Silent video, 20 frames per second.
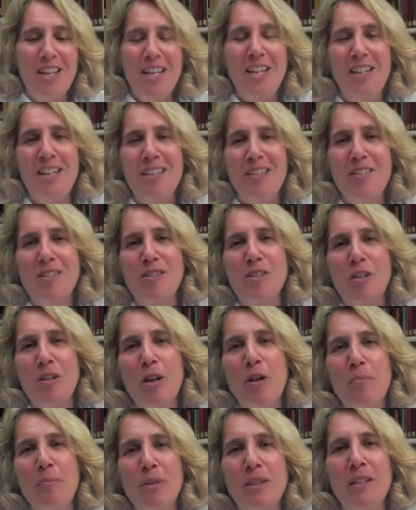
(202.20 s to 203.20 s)
it is
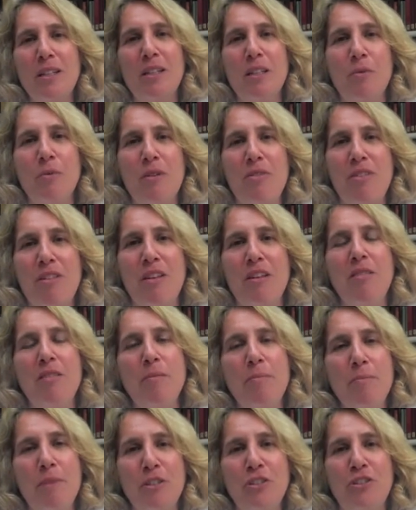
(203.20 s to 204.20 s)
completely within the
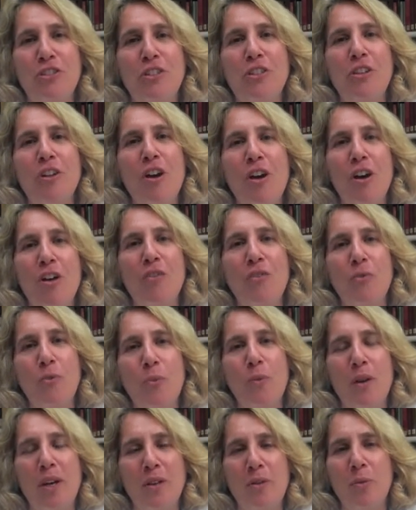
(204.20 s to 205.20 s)
mission of
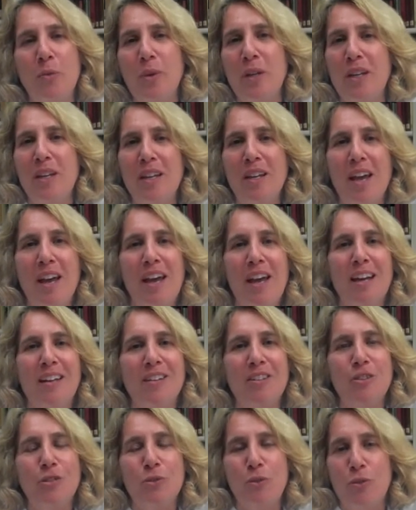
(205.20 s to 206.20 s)
what we
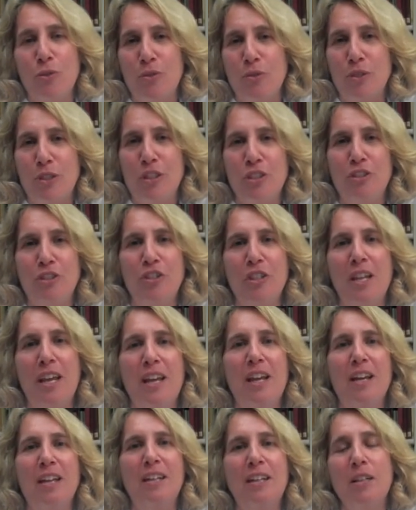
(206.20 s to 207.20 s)
at the School of Religion
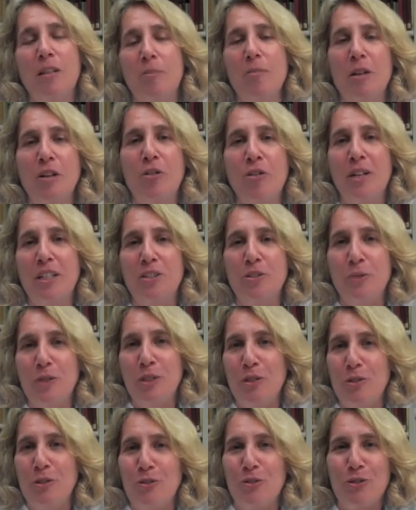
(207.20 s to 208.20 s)
and Claremont Graduate
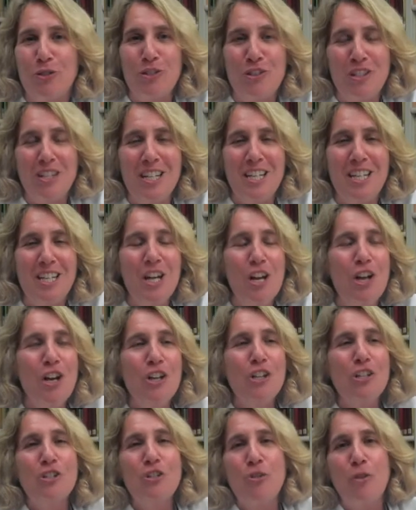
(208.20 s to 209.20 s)
University
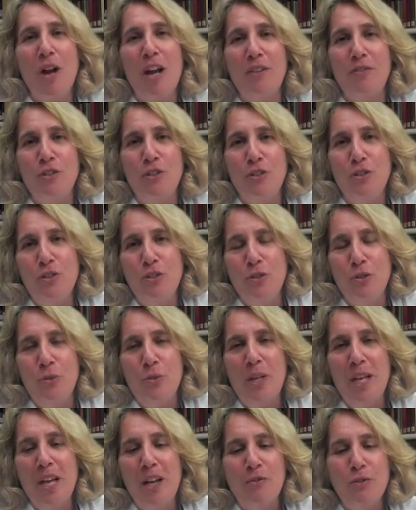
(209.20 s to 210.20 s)
strive to do.
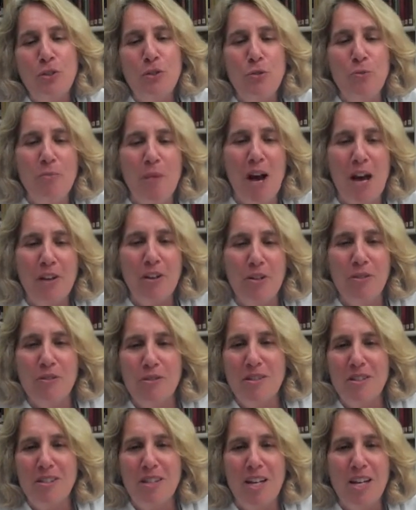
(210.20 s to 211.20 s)
We have two
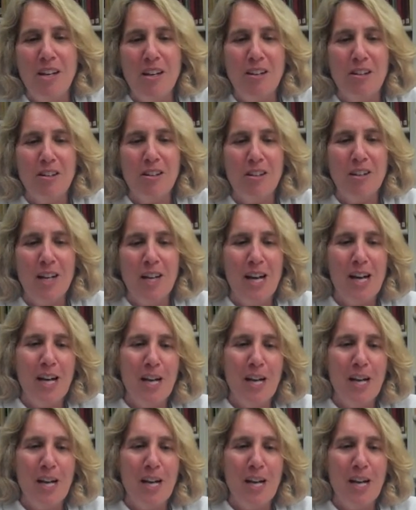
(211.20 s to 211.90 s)
mottos here.